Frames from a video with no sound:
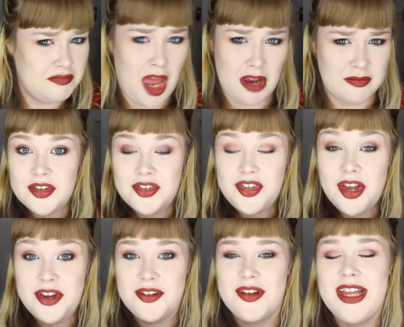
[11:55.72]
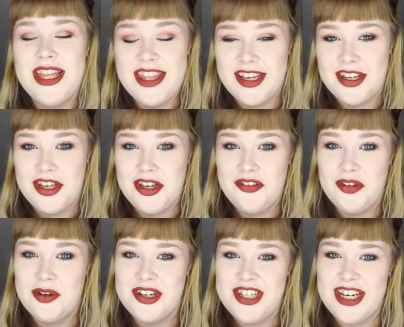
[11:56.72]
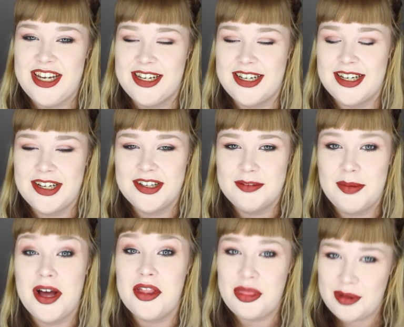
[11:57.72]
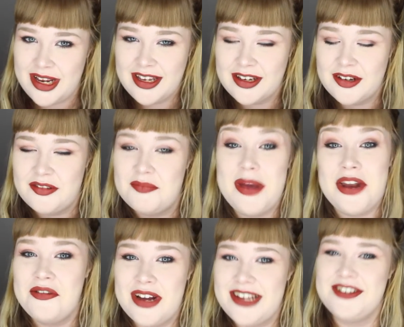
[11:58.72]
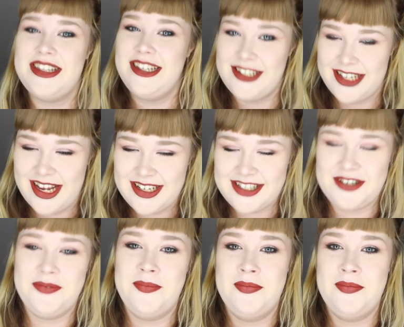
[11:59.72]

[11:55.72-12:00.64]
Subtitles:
No. So, thank you for watching part 3 of Men Are Weird on the Internet.